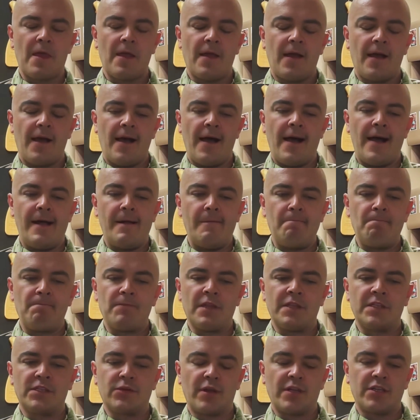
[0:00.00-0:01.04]

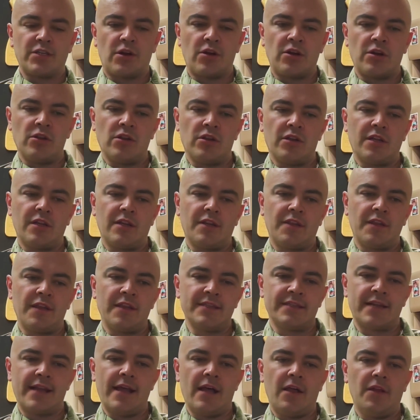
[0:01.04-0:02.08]
And so I started to look at things
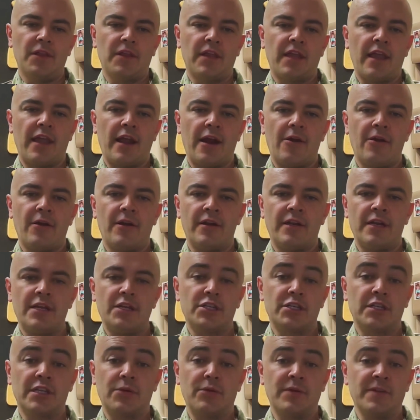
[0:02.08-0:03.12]
in healthcare, and
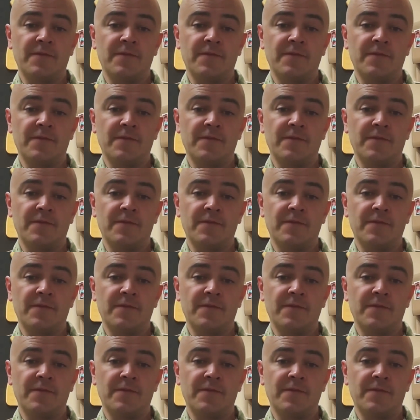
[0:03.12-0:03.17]
initially it was